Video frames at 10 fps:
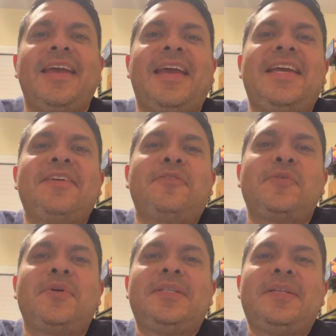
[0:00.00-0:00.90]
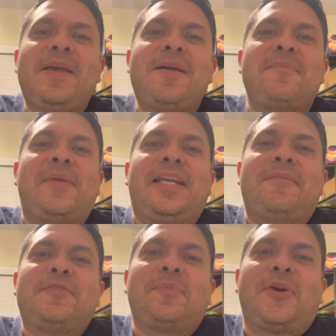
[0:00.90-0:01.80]
Hey everyone, my name
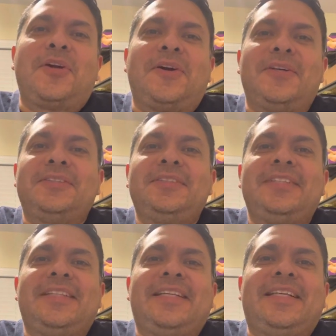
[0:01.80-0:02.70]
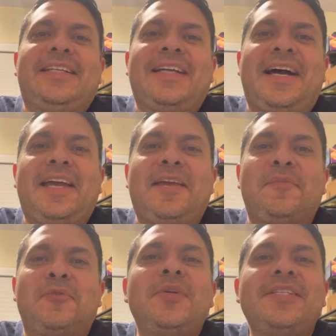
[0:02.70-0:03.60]
is Mark Arnold, and I am
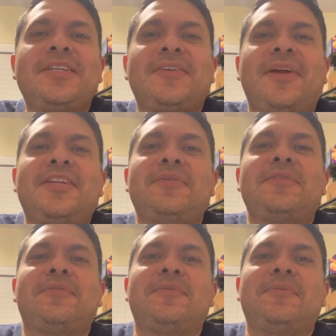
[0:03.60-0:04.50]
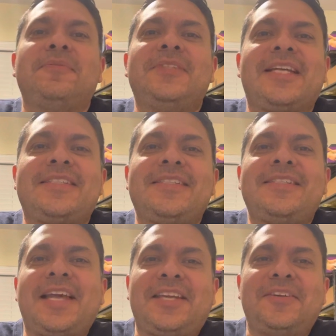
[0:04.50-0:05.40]
a recent graduate from Texas
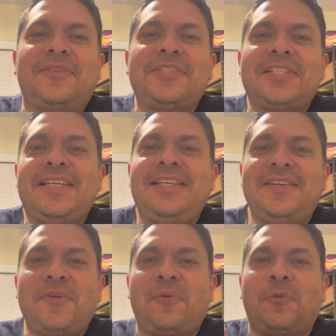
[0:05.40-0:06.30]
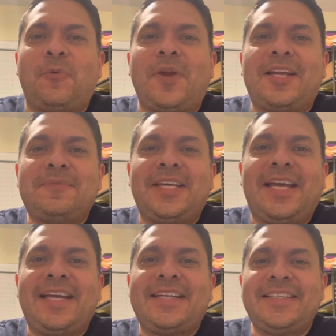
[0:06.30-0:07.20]
Tech University, Reckham
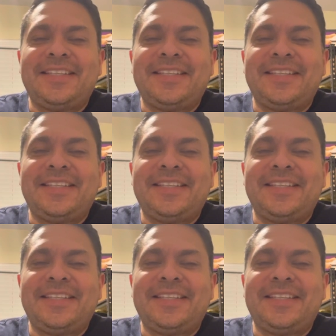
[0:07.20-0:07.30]
Tech.